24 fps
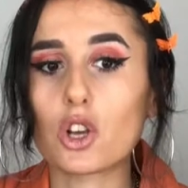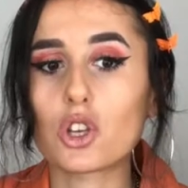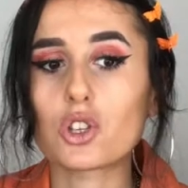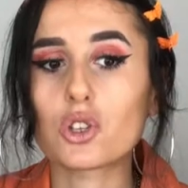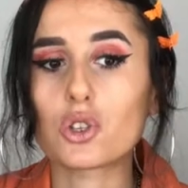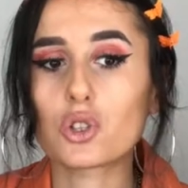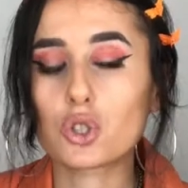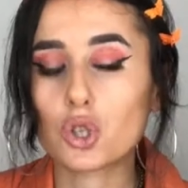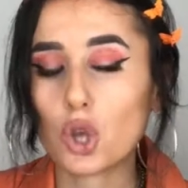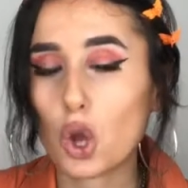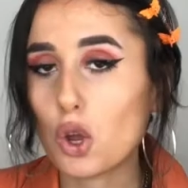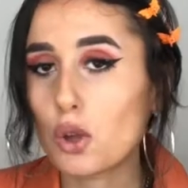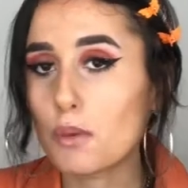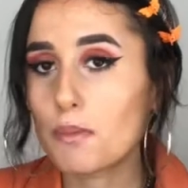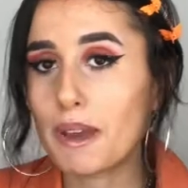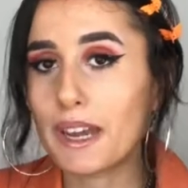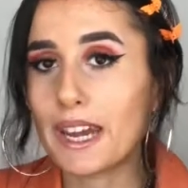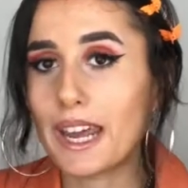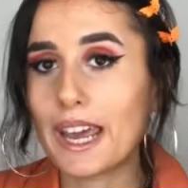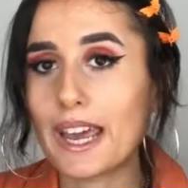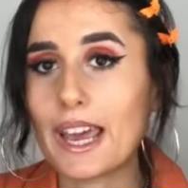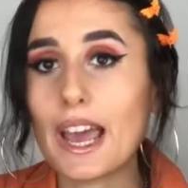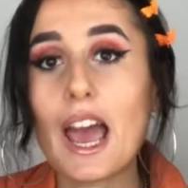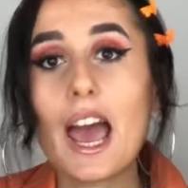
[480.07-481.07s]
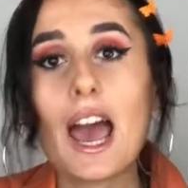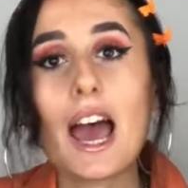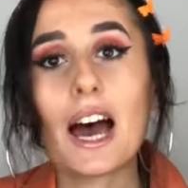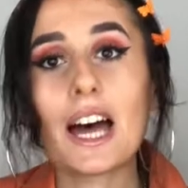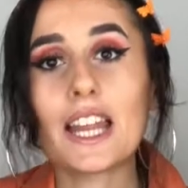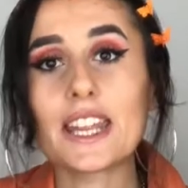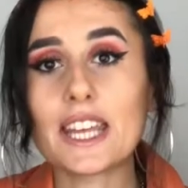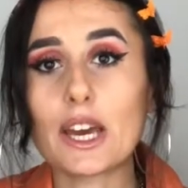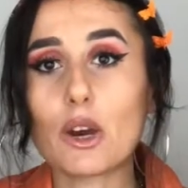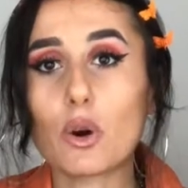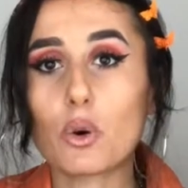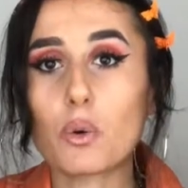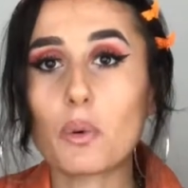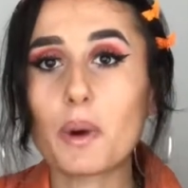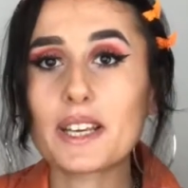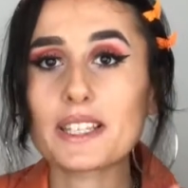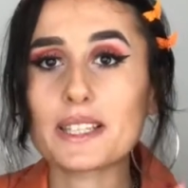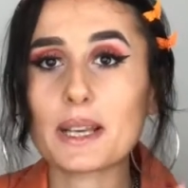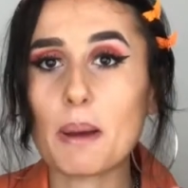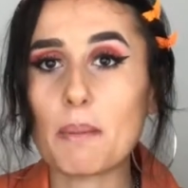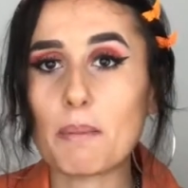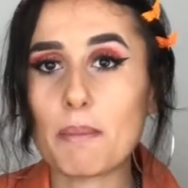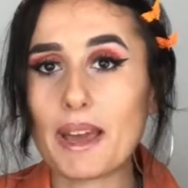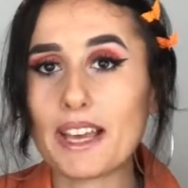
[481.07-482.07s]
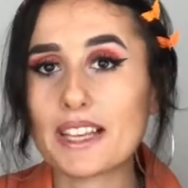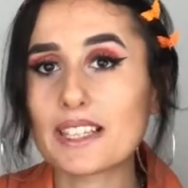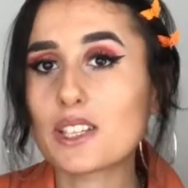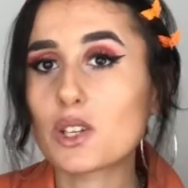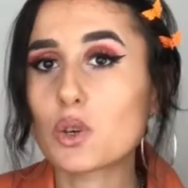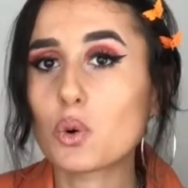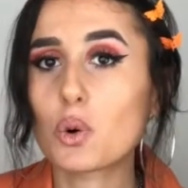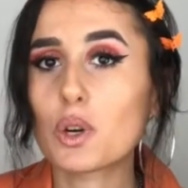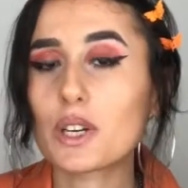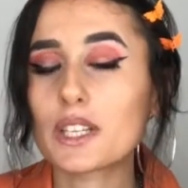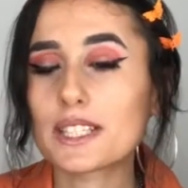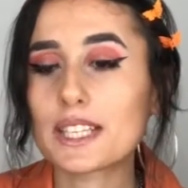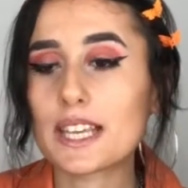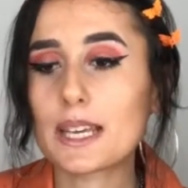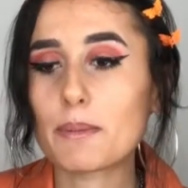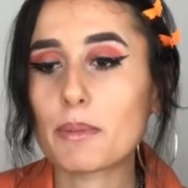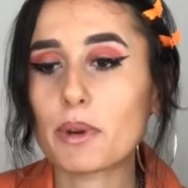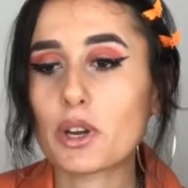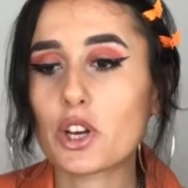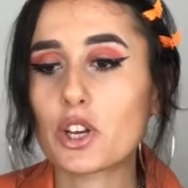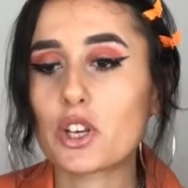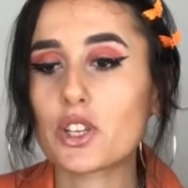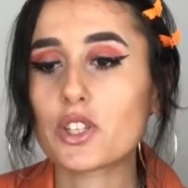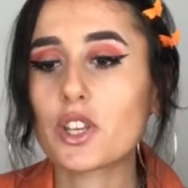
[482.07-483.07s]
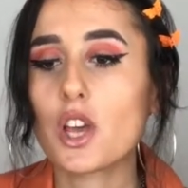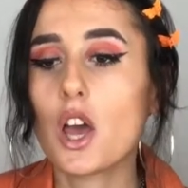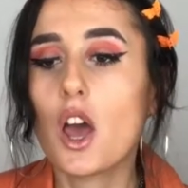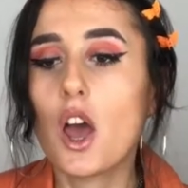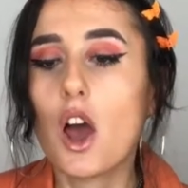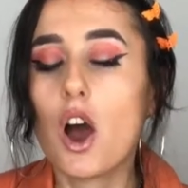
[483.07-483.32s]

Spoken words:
so many, and they're always amazing quality, because